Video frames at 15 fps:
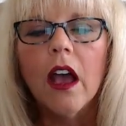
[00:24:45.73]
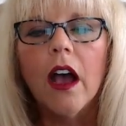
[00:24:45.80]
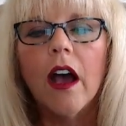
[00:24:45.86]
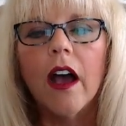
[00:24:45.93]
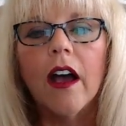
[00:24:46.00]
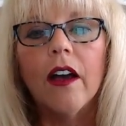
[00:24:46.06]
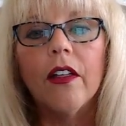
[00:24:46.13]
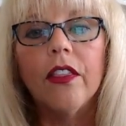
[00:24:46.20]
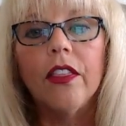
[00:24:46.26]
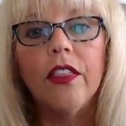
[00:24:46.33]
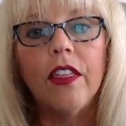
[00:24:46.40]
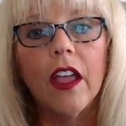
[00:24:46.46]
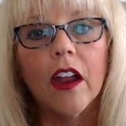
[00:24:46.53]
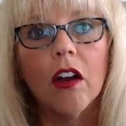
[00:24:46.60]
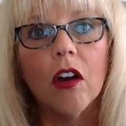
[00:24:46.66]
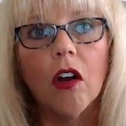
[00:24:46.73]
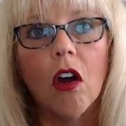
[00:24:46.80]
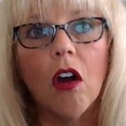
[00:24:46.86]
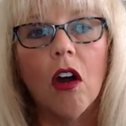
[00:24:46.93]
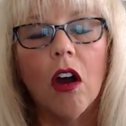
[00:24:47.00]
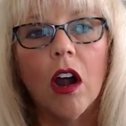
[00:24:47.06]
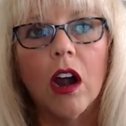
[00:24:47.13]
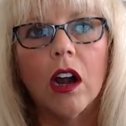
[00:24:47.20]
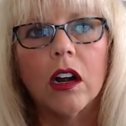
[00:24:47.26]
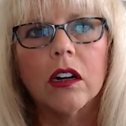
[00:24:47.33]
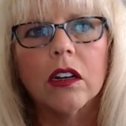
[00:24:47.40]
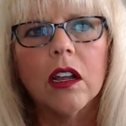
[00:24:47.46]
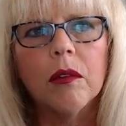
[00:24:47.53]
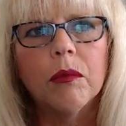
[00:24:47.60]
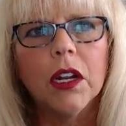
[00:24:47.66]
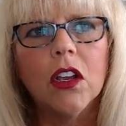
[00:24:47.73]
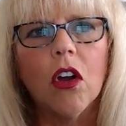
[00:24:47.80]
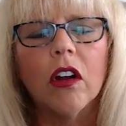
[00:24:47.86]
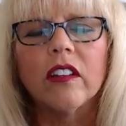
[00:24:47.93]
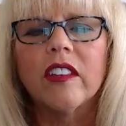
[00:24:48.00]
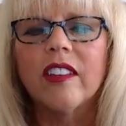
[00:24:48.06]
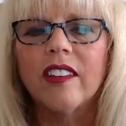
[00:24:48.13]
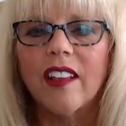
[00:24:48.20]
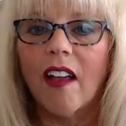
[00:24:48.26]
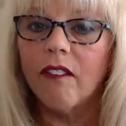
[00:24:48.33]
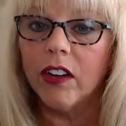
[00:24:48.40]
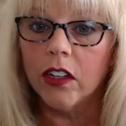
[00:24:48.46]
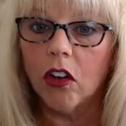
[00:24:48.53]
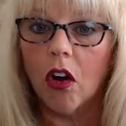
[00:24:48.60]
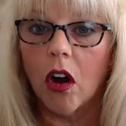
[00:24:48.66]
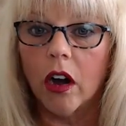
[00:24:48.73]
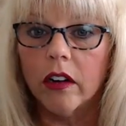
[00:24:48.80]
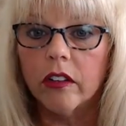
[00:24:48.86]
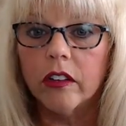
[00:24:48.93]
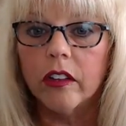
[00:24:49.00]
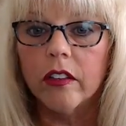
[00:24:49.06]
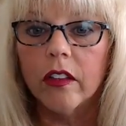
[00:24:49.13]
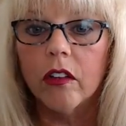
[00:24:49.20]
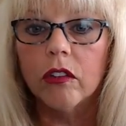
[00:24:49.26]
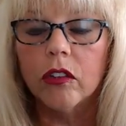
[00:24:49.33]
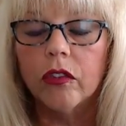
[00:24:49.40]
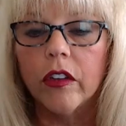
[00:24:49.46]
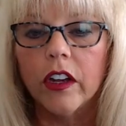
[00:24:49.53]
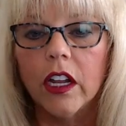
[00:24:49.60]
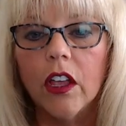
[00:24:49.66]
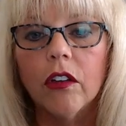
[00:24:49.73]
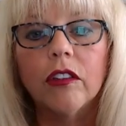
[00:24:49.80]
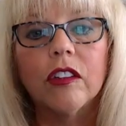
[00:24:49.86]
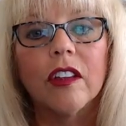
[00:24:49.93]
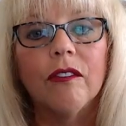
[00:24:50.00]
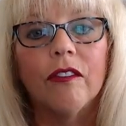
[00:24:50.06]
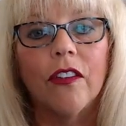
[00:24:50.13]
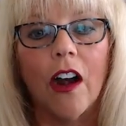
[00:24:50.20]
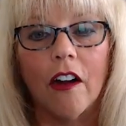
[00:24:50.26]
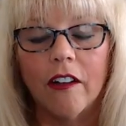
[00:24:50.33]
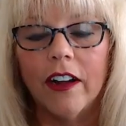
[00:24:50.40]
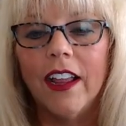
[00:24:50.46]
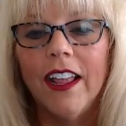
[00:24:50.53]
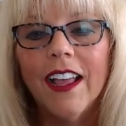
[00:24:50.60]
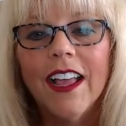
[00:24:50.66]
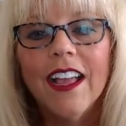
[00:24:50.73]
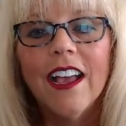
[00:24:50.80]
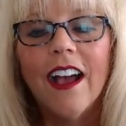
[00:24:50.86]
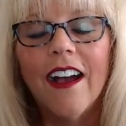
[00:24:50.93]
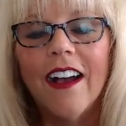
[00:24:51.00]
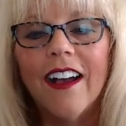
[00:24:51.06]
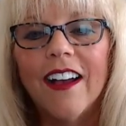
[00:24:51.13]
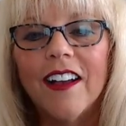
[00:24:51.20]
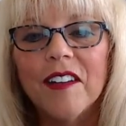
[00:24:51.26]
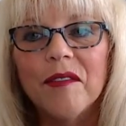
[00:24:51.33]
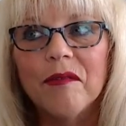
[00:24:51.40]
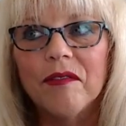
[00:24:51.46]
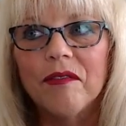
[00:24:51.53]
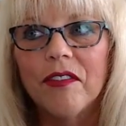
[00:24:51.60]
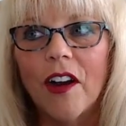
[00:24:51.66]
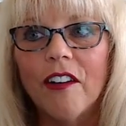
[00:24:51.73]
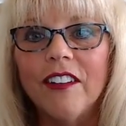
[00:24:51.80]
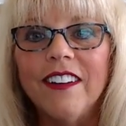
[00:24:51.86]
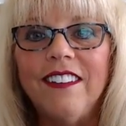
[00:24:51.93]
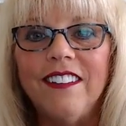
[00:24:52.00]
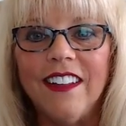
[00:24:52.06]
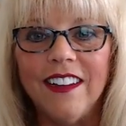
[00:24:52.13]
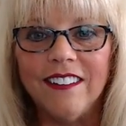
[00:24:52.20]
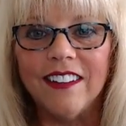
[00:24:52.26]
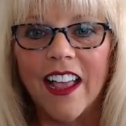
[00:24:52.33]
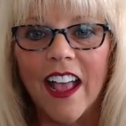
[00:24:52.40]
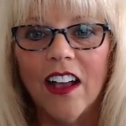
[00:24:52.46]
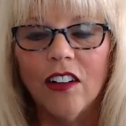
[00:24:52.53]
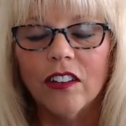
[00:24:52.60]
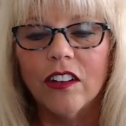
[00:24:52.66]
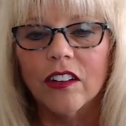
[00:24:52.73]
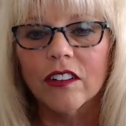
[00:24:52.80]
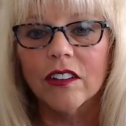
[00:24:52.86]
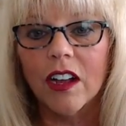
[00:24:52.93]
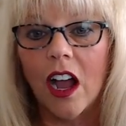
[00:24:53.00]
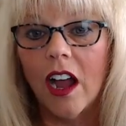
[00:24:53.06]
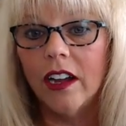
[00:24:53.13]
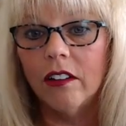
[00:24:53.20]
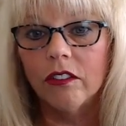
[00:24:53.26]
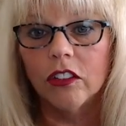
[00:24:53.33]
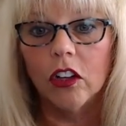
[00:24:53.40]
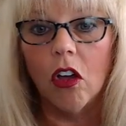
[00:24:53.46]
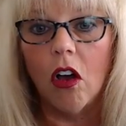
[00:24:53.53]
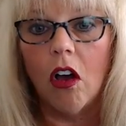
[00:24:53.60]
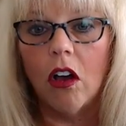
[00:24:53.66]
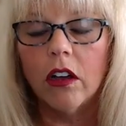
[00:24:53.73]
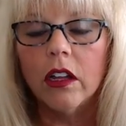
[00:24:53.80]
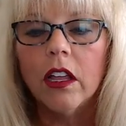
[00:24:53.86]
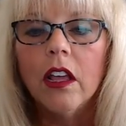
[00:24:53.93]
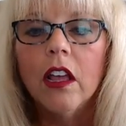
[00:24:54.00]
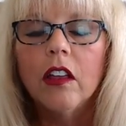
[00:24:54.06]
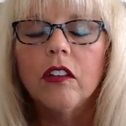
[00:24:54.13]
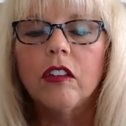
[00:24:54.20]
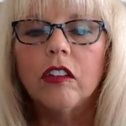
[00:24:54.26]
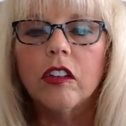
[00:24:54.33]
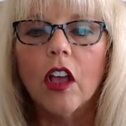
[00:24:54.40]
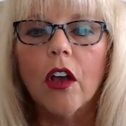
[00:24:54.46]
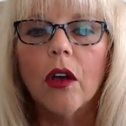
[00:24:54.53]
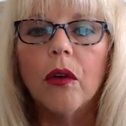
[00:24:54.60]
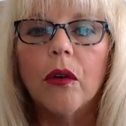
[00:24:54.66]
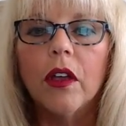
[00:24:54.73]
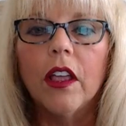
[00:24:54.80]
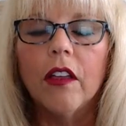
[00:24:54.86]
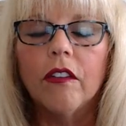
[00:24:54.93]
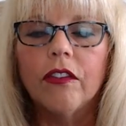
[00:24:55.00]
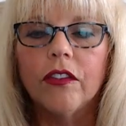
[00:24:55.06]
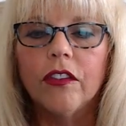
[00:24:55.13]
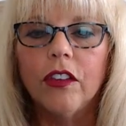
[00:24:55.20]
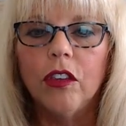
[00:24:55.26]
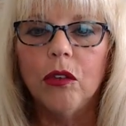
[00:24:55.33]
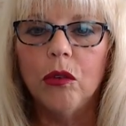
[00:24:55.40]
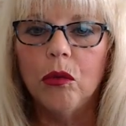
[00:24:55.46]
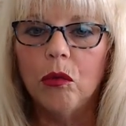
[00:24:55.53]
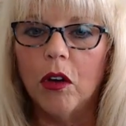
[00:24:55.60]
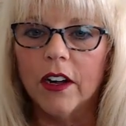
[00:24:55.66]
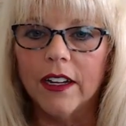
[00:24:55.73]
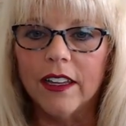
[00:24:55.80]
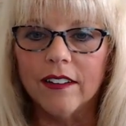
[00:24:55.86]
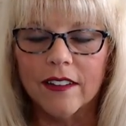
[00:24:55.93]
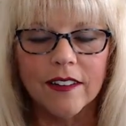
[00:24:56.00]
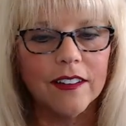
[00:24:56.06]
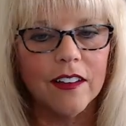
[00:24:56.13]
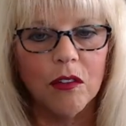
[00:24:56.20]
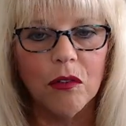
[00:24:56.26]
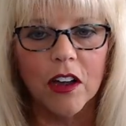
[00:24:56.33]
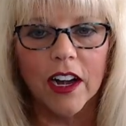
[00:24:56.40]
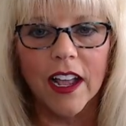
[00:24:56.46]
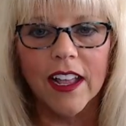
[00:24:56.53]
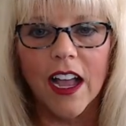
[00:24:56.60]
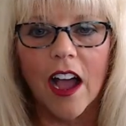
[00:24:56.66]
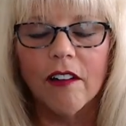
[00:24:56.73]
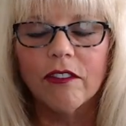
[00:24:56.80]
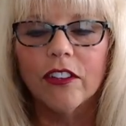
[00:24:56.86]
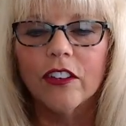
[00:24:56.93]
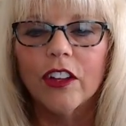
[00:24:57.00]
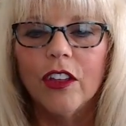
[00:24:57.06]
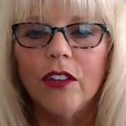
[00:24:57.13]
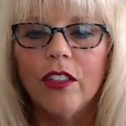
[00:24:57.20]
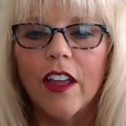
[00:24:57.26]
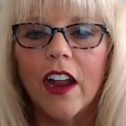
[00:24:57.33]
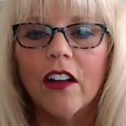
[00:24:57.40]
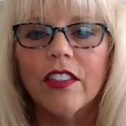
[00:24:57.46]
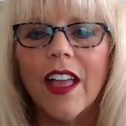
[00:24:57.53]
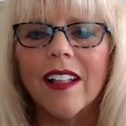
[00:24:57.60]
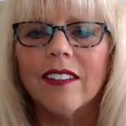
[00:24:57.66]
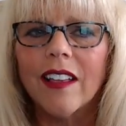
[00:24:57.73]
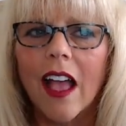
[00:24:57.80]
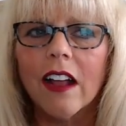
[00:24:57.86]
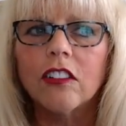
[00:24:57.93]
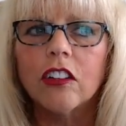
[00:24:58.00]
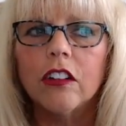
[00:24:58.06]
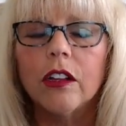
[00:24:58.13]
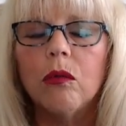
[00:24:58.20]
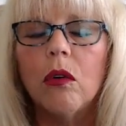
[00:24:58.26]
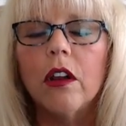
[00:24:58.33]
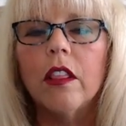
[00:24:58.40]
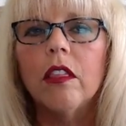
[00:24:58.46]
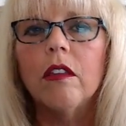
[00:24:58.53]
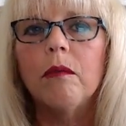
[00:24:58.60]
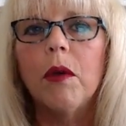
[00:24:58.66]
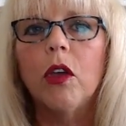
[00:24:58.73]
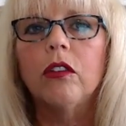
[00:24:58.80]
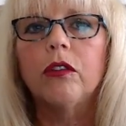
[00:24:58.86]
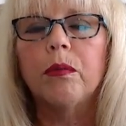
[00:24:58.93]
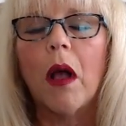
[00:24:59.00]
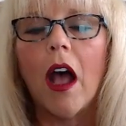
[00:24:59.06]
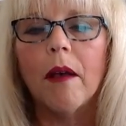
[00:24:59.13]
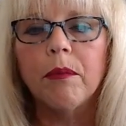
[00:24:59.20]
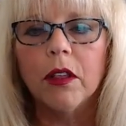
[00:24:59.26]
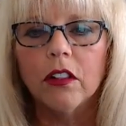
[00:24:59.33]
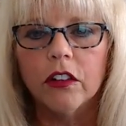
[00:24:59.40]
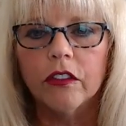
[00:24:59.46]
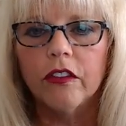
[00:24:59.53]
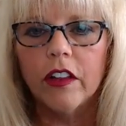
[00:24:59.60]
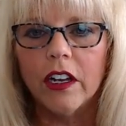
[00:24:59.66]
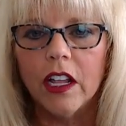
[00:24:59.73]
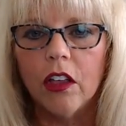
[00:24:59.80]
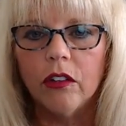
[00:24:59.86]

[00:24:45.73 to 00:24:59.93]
Uh, there are how many cards? Seven cards in those videos, and very, uh, very detailed. They're kind of long. So if you want to see what I got for you there, that's actually one of the most popular video